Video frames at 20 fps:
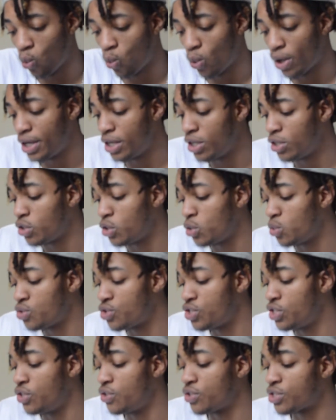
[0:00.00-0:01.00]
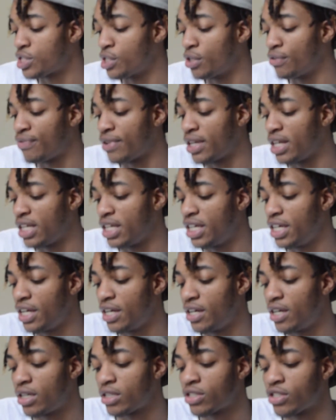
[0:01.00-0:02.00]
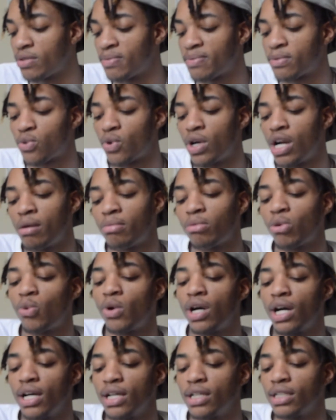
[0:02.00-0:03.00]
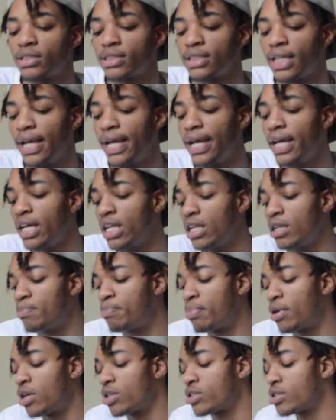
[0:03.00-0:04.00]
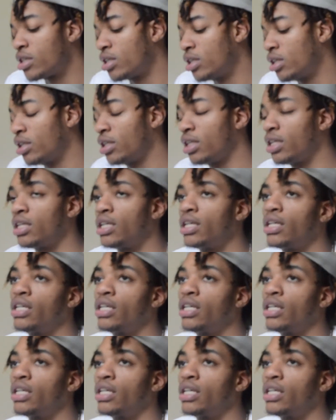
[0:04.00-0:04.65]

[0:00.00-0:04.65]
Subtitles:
Where do you see yourself in a year, subscriber-wise and personally?